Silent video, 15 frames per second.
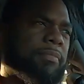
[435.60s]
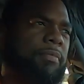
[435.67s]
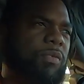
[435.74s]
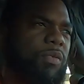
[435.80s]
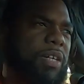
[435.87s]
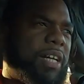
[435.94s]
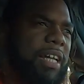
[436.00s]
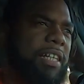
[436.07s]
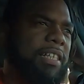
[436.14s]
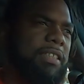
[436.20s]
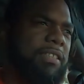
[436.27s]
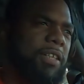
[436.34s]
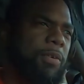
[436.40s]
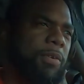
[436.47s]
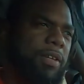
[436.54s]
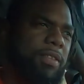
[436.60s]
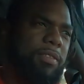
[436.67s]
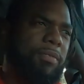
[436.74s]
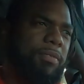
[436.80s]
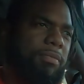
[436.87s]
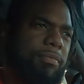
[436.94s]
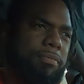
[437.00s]
when going
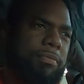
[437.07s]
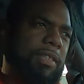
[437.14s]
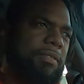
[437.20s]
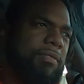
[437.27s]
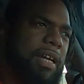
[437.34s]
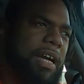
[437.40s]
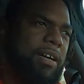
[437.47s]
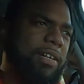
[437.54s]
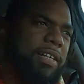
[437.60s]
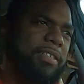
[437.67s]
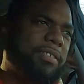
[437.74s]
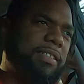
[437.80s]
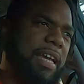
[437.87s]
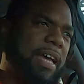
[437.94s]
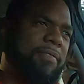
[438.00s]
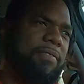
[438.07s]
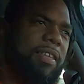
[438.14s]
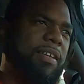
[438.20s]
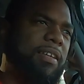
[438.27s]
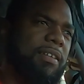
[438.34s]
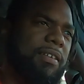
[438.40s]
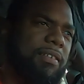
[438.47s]
through certain areas, you have
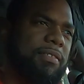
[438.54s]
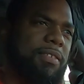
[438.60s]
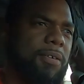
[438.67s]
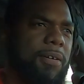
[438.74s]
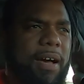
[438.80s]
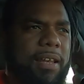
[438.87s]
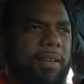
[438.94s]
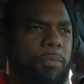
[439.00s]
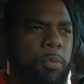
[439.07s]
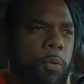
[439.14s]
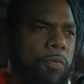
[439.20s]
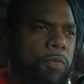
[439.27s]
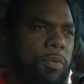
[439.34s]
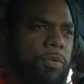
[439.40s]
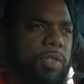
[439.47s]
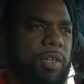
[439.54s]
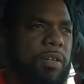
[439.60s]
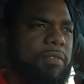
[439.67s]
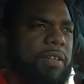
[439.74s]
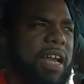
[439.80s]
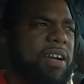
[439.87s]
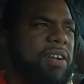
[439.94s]
to know how to move through
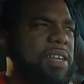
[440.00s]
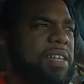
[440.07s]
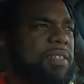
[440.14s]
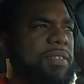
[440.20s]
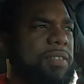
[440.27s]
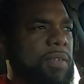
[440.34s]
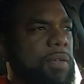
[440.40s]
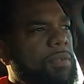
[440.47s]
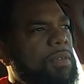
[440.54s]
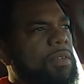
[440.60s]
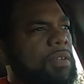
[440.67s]
certain areas. So